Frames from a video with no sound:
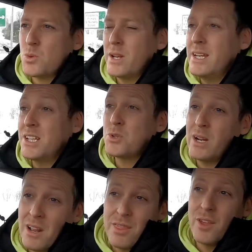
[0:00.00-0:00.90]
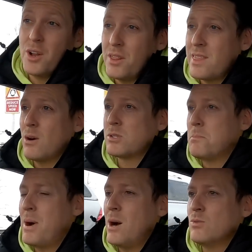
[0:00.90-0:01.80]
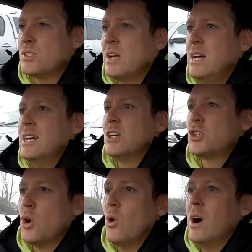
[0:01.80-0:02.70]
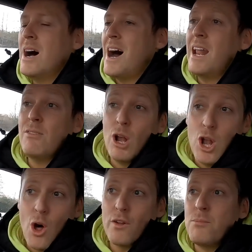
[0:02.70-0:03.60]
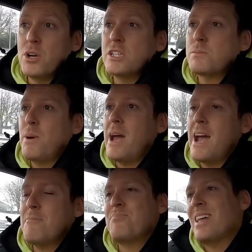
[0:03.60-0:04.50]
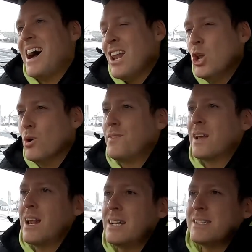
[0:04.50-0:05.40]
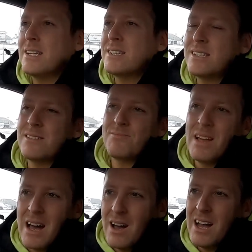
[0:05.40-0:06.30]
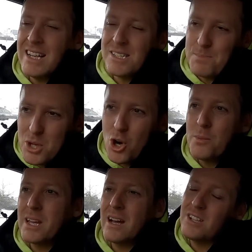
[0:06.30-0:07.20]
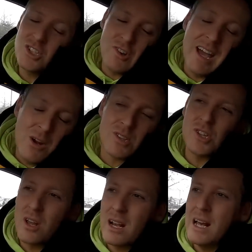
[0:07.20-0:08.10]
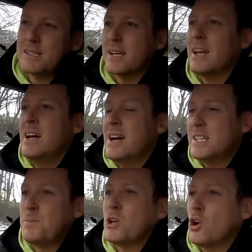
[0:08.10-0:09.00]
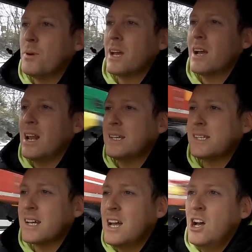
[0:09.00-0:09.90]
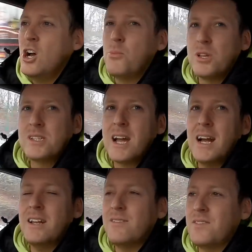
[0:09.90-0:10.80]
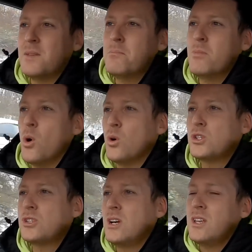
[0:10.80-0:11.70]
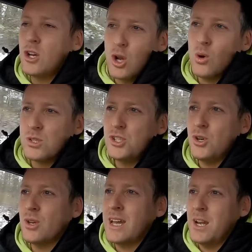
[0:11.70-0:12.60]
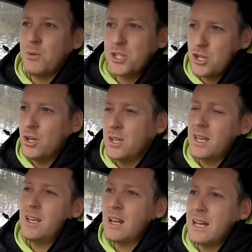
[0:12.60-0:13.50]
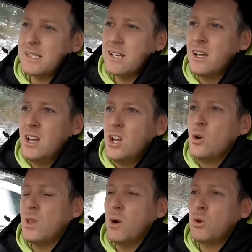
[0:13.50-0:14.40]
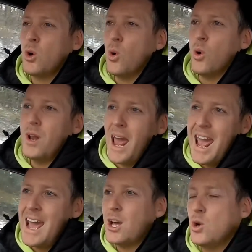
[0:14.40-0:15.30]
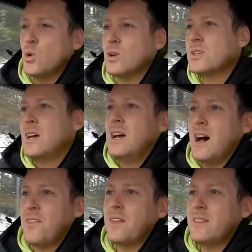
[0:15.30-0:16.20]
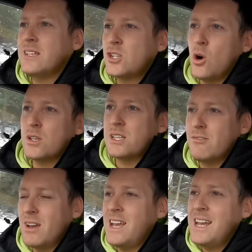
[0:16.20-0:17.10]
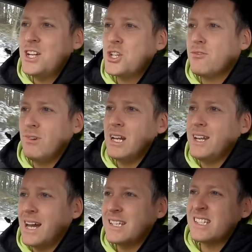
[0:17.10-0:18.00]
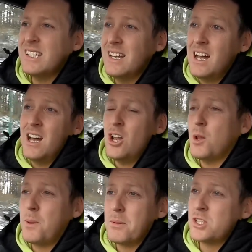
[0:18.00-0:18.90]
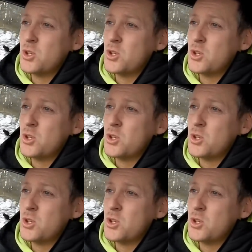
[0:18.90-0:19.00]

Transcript: 28, 29, 30,000 pounds. So I'd have a lot of money spare. I love the classics. It's becoming I know it's not a classic, it's becoming a classic, but it's kind of the closest you can get to a turnkey classic without going air cooled. I think these cars, they're aging really nicely. A lot of people